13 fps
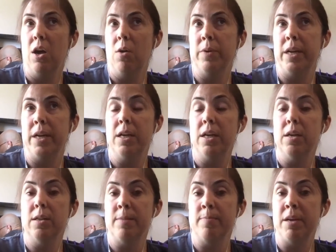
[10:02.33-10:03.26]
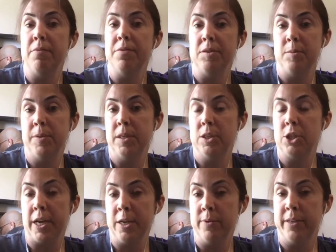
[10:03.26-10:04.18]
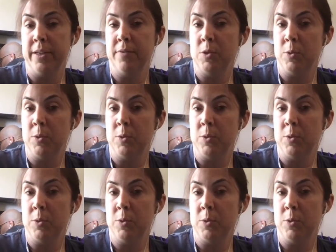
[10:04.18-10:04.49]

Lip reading: When I did my first book, January of